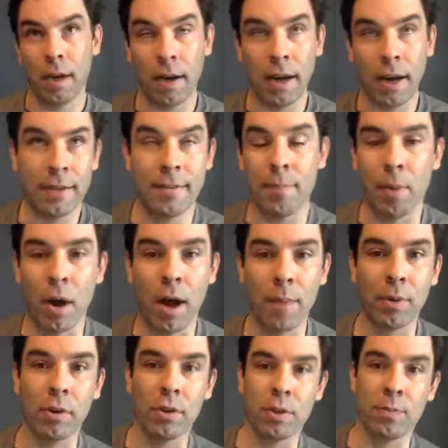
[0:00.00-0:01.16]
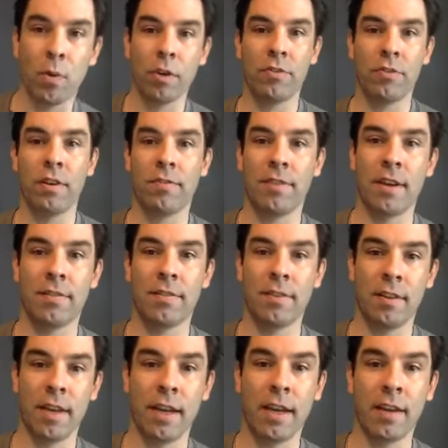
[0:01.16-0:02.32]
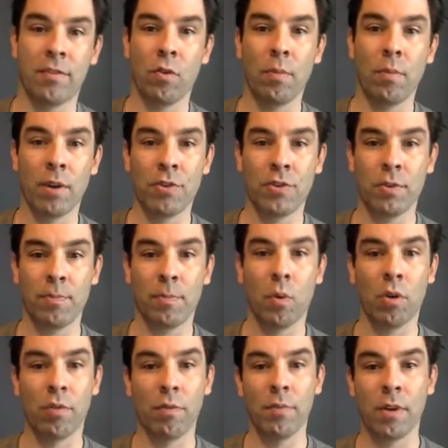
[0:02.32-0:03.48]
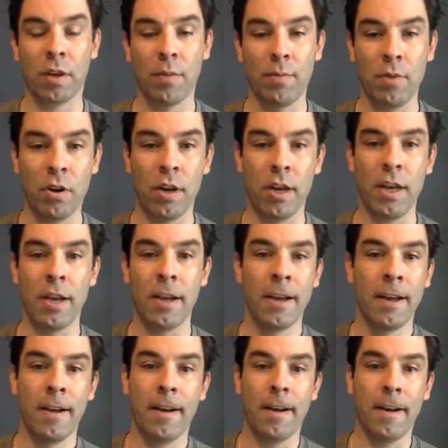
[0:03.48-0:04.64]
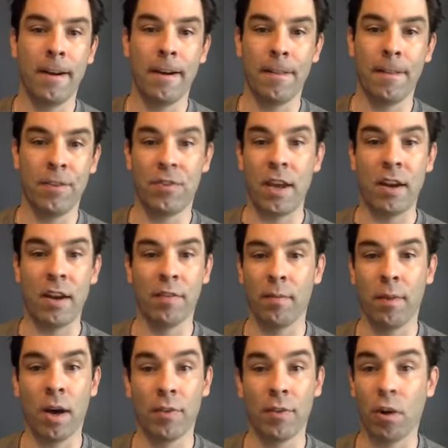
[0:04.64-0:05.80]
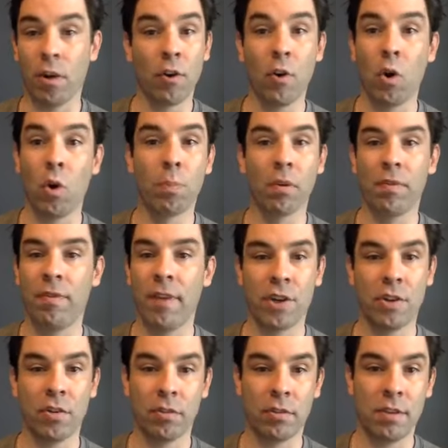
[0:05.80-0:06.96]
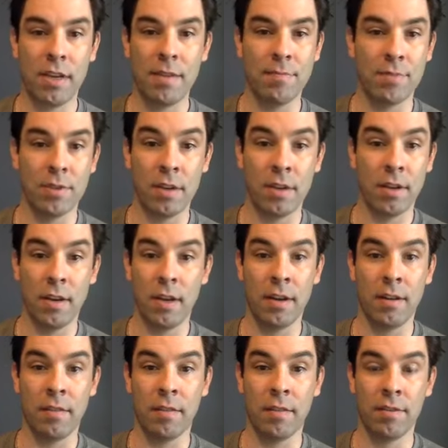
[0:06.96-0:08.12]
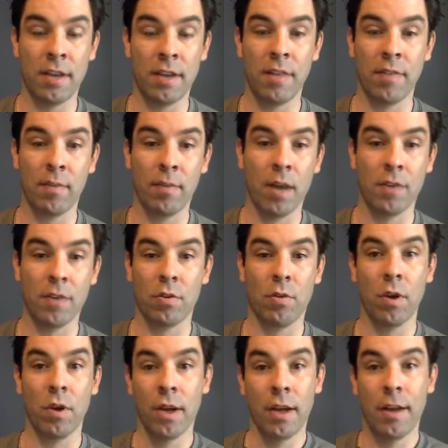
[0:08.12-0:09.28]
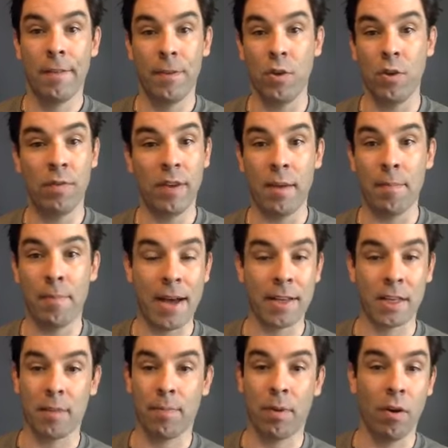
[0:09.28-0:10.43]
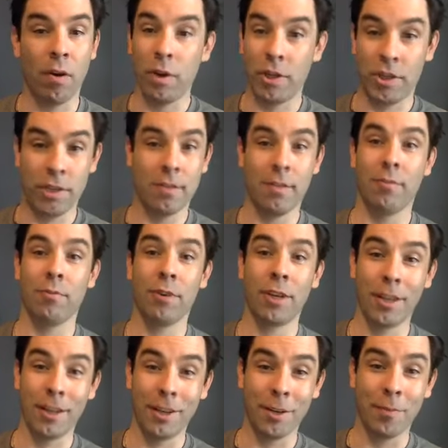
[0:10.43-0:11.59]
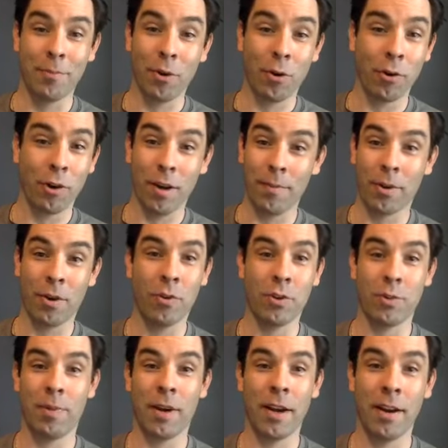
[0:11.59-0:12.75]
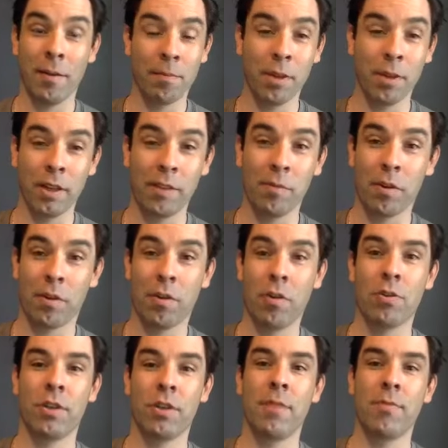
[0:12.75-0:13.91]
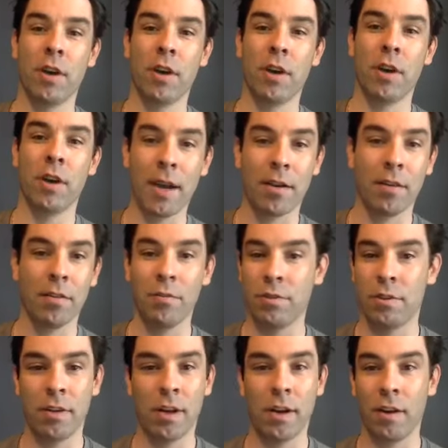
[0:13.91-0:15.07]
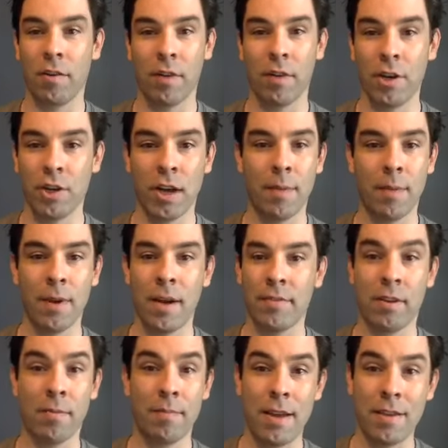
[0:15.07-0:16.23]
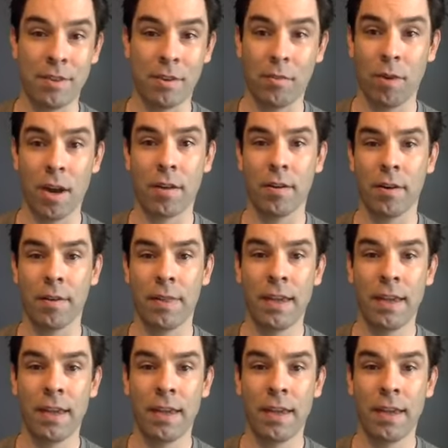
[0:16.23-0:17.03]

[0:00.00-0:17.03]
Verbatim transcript: I'd say, popular sports in the sense that they get so much support from the community, the state of Vermont. There are no professional teams in the state of Vermont. So UVM basketball, which is a really good program coached by an unbelievable coach named John Becker, who's done a great job and has an amazing record.